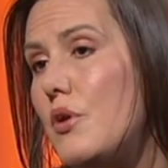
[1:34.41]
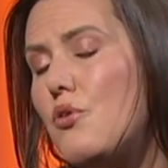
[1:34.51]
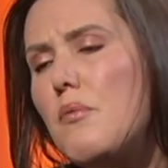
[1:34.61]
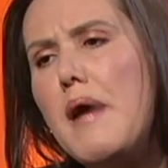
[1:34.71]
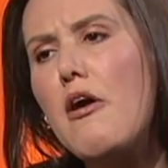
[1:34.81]

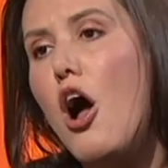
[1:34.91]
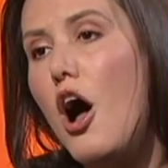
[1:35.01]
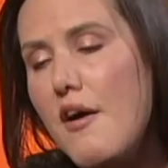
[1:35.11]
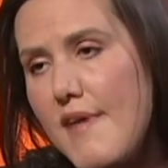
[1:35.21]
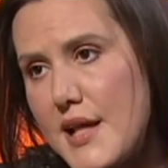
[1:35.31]
Anyway,
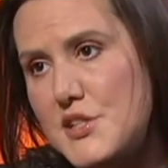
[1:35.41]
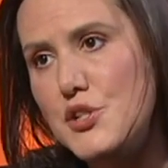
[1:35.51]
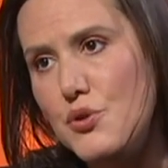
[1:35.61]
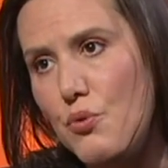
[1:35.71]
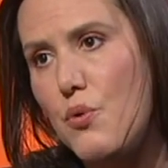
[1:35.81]

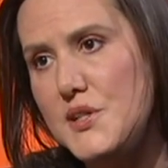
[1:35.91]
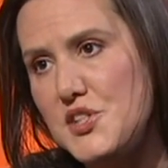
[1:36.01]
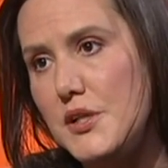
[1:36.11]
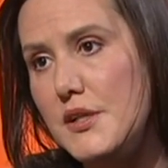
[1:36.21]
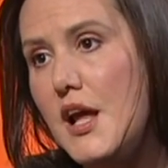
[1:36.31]
take
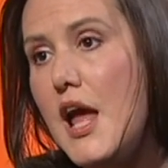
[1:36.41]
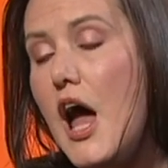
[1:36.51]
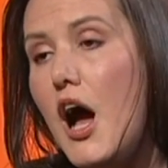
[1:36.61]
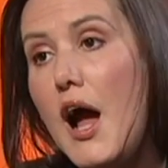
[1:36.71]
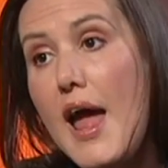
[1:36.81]
care
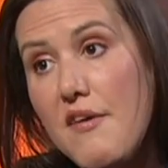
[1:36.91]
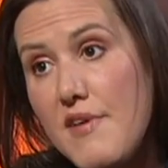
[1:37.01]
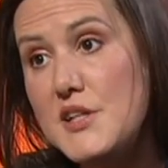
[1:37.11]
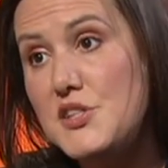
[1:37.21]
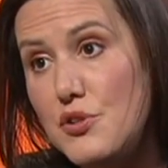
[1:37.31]
and
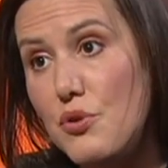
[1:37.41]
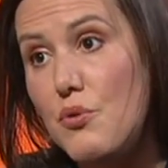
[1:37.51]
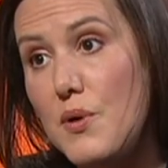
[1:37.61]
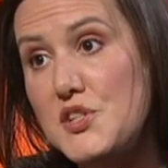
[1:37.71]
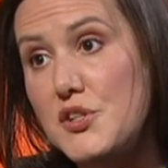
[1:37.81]
watch
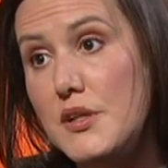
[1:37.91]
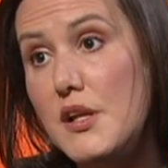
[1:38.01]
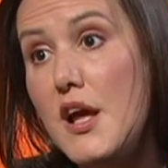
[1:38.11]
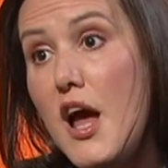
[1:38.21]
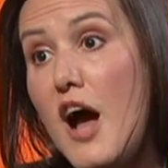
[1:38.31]
straight
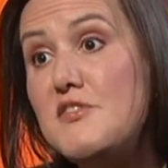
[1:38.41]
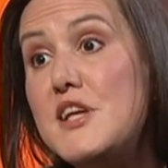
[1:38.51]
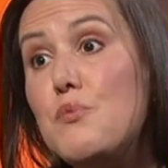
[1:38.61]
after this.